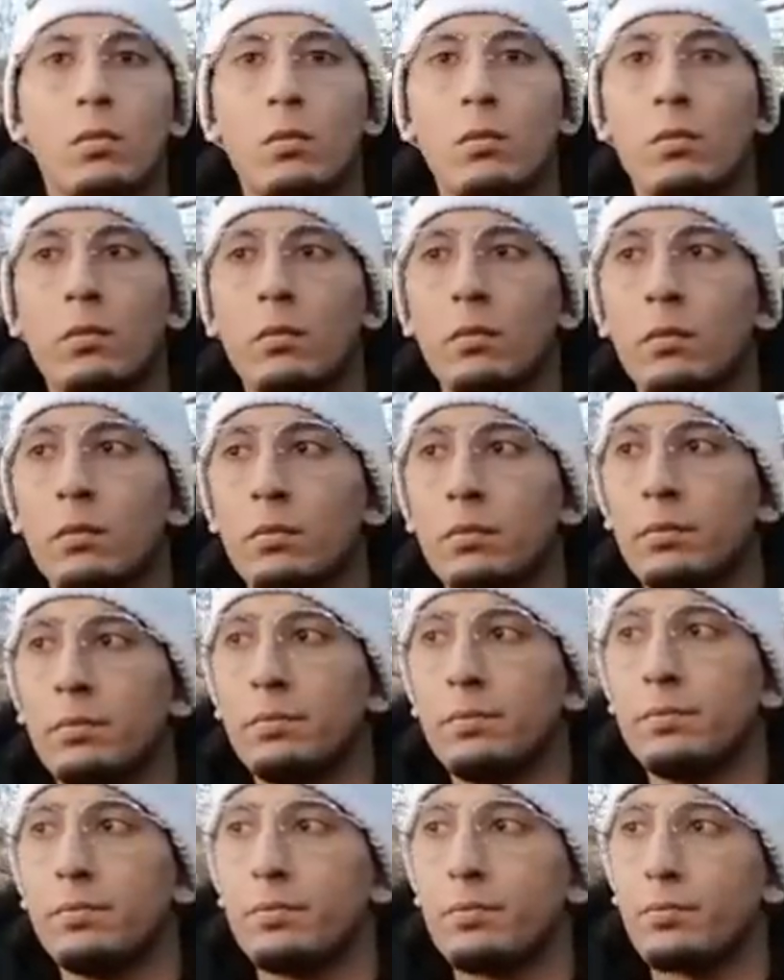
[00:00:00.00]

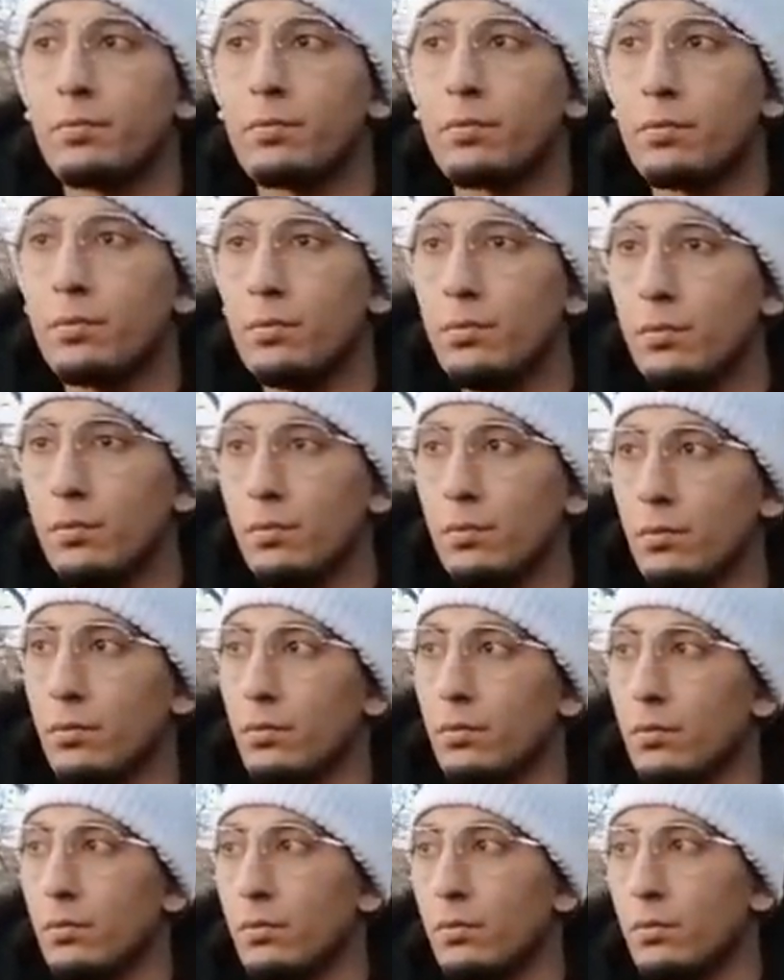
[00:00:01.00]

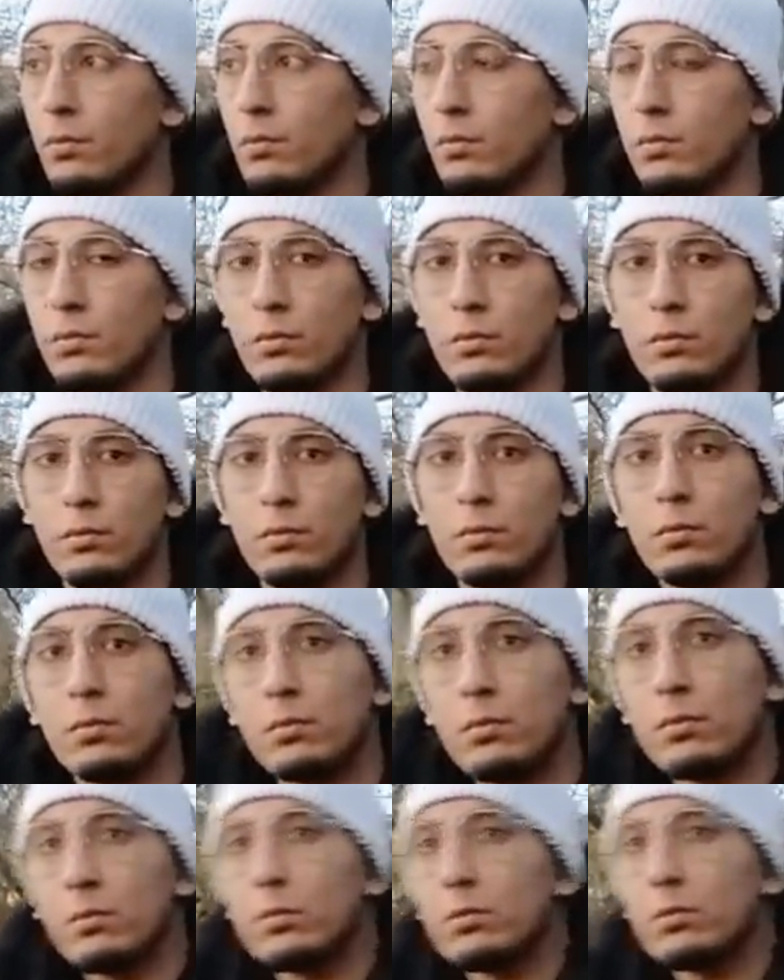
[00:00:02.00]
(not speaking)